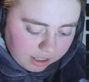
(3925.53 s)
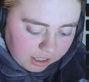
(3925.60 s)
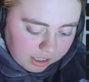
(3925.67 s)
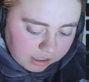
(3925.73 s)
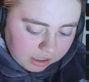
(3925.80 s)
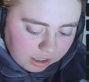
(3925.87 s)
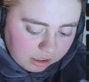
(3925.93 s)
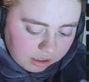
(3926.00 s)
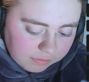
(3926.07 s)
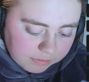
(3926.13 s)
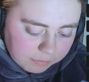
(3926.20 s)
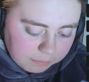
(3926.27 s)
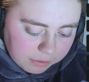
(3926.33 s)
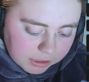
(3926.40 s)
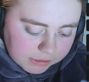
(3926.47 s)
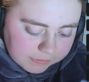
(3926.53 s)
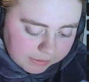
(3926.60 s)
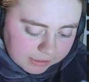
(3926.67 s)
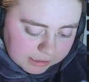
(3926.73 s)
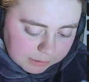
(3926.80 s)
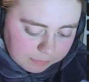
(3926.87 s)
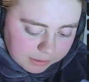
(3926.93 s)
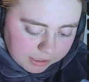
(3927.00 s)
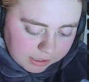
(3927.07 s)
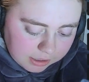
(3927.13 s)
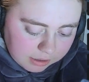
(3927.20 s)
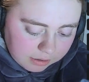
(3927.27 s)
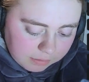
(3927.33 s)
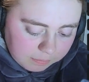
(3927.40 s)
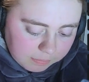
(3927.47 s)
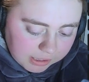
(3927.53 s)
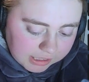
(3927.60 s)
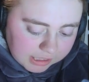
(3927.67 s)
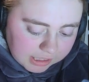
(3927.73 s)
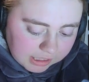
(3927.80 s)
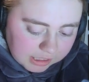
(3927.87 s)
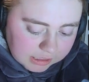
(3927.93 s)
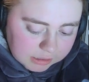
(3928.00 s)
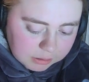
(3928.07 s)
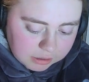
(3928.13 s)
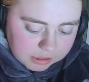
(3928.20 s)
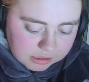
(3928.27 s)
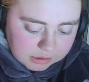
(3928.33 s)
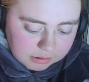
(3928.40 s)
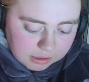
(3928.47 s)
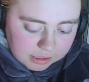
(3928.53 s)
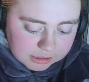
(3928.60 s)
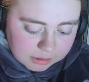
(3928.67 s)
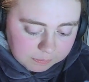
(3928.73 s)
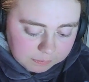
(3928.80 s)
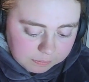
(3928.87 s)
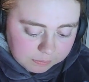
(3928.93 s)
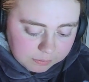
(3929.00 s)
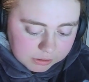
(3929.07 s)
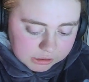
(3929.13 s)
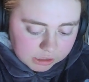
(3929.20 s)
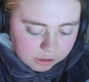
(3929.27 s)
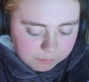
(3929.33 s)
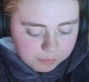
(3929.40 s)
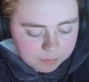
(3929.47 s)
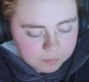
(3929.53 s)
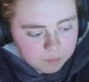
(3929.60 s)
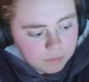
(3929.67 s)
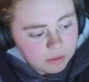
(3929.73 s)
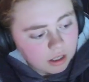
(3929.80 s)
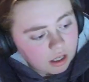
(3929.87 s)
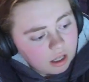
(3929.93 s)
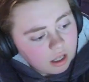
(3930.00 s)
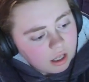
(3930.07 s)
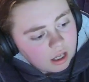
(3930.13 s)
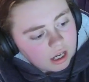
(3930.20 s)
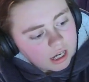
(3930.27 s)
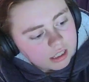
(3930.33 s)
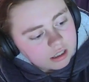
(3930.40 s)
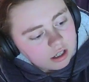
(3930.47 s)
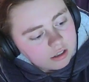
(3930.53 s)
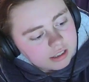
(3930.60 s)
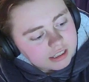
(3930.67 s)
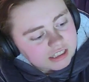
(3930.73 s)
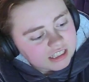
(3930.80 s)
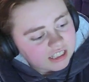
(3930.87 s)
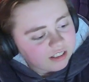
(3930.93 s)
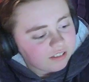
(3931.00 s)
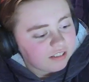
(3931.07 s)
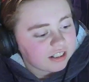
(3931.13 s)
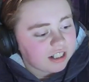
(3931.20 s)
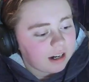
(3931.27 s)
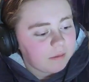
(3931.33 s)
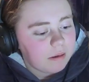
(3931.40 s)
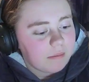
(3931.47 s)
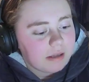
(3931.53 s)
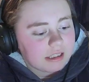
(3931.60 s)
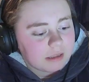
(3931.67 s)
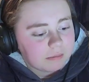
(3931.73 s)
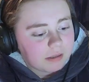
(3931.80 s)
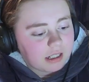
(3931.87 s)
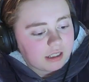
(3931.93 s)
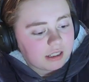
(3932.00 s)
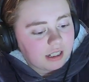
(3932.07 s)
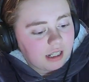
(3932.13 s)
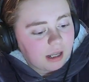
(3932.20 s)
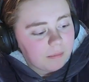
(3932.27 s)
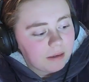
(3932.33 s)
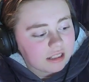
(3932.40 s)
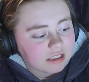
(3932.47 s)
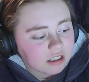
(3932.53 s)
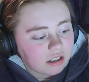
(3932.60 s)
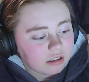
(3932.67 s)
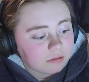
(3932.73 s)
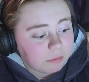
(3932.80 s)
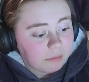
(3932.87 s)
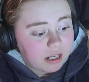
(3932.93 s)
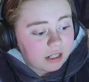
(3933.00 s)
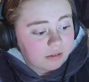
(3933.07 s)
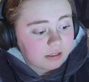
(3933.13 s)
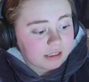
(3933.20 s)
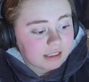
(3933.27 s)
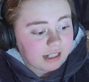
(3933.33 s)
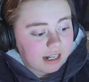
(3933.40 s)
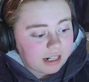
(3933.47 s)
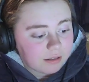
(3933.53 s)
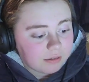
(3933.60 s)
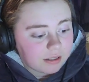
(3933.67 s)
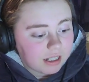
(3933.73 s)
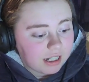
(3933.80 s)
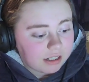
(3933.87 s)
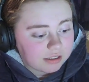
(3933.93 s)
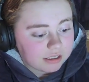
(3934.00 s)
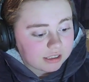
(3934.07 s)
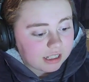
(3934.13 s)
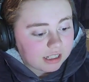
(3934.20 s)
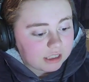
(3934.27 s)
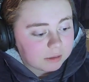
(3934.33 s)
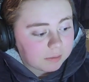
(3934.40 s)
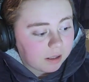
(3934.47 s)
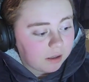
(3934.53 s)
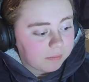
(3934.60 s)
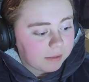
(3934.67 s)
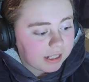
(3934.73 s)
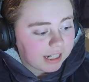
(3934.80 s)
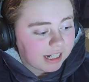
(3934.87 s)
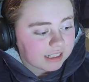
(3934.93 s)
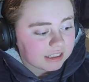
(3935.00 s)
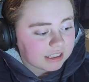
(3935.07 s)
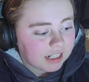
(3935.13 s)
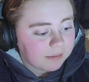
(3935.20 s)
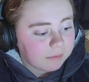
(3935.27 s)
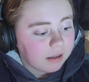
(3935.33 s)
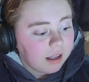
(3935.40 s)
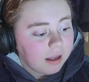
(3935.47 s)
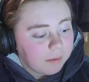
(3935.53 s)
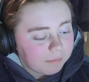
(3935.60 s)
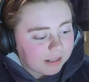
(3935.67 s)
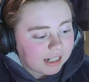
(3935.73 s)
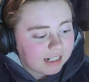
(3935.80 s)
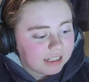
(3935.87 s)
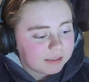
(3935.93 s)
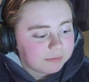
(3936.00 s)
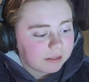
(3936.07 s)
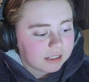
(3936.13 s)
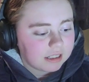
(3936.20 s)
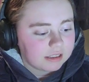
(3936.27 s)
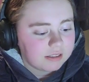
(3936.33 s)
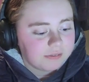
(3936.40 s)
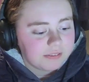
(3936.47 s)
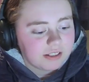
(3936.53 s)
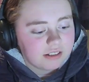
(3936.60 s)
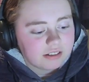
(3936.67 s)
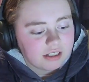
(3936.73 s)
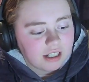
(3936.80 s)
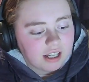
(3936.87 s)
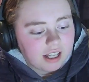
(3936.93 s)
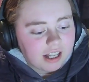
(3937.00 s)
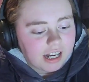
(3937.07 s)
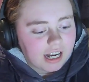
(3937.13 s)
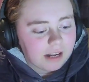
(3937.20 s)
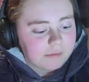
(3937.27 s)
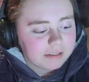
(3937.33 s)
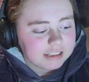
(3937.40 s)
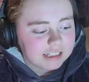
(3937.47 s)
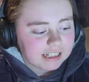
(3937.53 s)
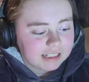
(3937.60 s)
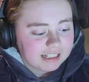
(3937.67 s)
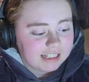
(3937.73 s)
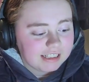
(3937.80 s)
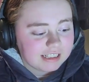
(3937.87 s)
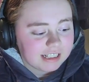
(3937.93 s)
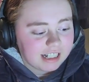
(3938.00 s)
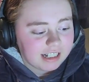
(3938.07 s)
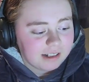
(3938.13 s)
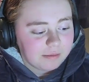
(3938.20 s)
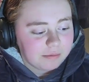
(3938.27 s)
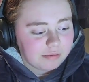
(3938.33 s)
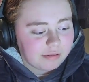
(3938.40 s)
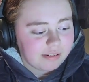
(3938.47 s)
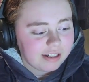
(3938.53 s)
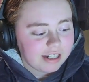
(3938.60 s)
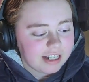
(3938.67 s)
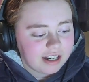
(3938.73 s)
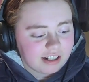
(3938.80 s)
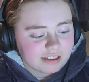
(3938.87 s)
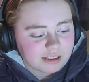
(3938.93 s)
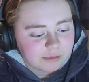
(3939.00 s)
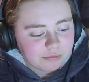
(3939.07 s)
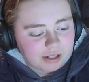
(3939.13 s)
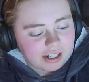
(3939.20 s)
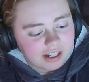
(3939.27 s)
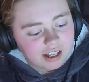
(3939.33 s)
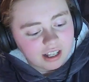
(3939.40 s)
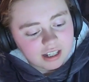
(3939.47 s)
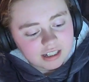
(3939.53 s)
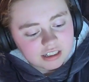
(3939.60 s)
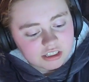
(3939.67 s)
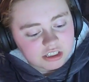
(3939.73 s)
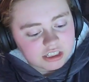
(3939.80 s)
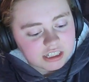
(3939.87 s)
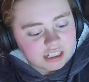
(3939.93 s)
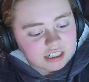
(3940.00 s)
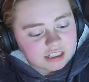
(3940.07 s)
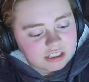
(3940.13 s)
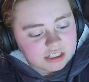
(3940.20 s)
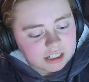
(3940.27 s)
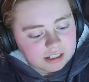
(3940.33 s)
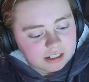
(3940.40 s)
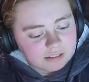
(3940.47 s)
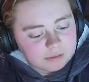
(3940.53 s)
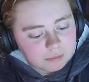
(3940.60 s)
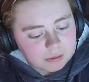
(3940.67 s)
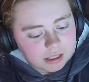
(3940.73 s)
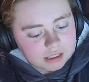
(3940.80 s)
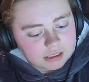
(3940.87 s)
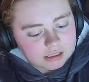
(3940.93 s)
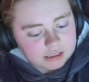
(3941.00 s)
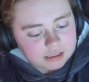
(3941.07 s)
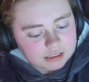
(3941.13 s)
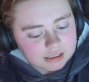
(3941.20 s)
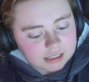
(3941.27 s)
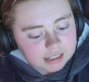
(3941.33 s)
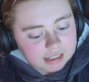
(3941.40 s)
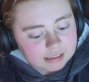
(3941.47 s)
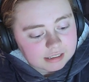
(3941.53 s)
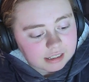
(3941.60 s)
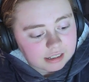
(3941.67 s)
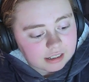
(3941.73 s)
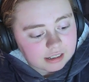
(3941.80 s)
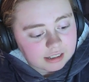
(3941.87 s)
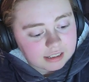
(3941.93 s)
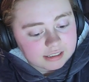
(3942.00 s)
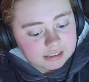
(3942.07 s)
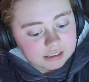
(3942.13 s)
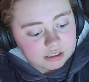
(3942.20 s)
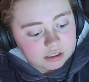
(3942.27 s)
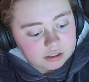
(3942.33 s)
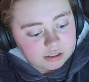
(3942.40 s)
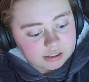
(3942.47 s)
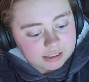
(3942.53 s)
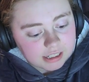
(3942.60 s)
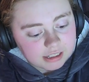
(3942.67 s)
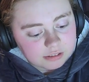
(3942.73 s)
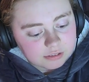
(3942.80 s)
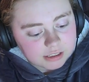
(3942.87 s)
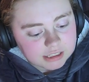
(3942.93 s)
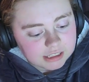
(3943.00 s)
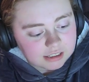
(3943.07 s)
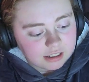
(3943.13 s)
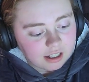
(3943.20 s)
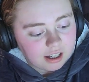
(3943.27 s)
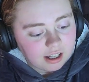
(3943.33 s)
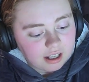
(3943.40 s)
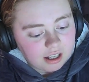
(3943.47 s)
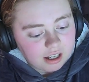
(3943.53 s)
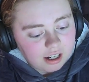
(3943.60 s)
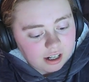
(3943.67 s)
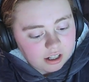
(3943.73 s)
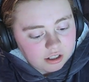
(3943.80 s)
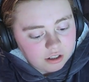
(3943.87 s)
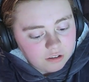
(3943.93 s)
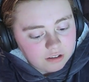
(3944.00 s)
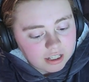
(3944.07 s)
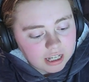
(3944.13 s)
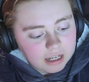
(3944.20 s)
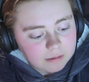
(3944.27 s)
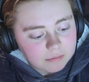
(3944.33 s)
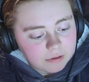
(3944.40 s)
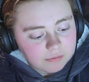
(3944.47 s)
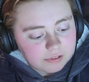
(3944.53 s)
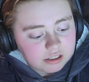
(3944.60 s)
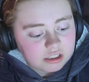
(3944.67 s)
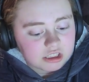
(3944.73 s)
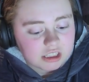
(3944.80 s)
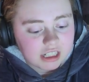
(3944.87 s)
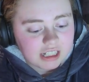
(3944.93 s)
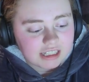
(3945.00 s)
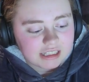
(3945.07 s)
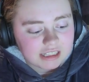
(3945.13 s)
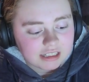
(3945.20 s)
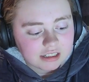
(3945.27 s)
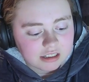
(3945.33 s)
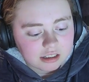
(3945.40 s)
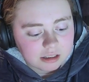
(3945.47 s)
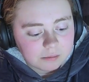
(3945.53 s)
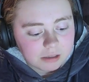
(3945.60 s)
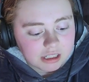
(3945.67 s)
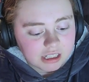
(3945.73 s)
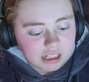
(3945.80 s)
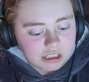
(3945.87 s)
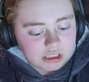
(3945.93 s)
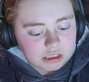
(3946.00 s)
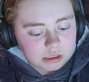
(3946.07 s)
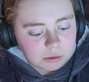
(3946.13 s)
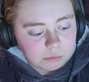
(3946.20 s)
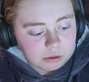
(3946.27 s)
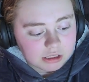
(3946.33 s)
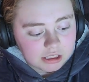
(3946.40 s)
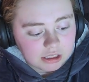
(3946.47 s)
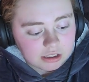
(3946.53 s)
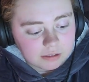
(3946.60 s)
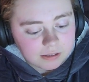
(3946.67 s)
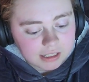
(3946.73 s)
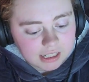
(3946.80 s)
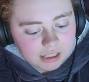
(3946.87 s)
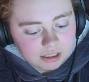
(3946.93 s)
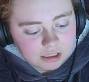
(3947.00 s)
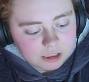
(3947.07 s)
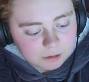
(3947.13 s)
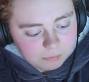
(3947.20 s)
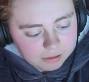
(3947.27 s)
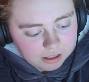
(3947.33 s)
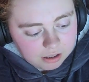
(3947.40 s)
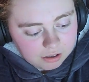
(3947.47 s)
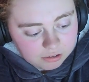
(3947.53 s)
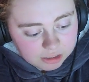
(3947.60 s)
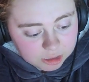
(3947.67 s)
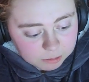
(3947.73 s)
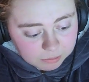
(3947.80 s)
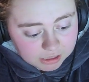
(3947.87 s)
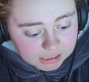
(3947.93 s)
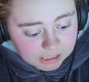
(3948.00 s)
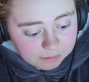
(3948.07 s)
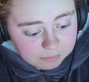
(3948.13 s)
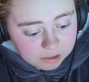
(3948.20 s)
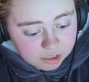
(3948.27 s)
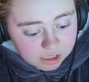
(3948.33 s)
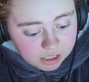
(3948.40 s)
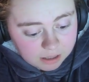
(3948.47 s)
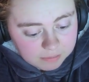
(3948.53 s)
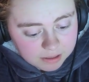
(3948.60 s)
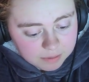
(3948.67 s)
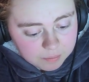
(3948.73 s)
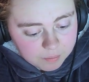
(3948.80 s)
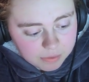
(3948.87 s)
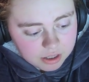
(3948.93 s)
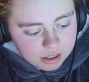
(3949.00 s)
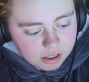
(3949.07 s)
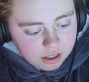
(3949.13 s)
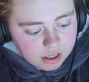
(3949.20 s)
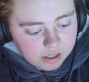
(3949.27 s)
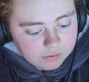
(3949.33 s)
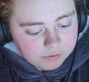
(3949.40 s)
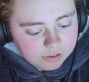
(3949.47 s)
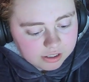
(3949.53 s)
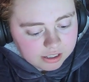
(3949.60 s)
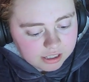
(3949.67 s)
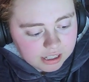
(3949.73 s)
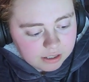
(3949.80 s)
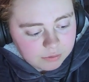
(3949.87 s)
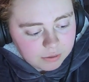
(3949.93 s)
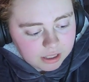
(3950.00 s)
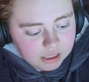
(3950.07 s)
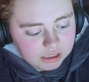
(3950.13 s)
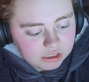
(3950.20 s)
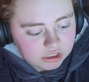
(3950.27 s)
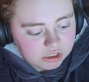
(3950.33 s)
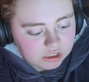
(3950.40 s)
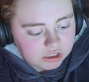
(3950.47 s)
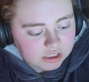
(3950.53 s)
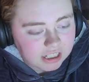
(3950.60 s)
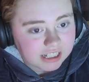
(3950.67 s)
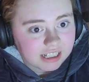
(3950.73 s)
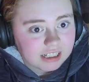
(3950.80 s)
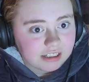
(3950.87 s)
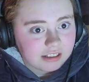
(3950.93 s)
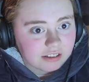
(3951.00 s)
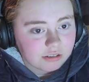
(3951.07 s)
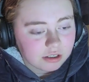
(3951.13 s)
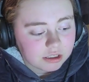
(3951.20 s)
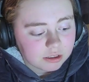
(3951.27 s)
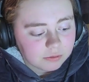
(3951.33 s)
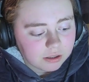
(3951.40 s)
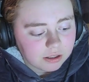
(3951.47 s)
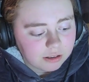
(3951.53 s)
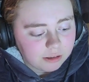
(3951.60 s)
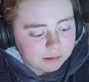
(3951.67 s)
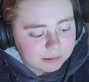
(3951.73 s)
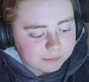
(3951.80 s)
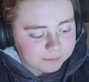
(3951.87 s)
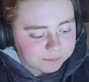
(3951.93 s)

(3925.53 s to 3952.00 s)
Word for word: An icon of the boy's face appeared, blinking as it, as it beat up. I call this the Unagami Pod. It makes calls from anywhere to anywhere else, and it's powered by a tab planet's magnetic field. I invented it yesterday. Pretty awesome, right? GJ replies sarcastically. Getting to know your dad, creating a new game revolutionizing communications. What are you doing in your sp- all your spare time, Unagami? Figuring out why the chicken crossed the road?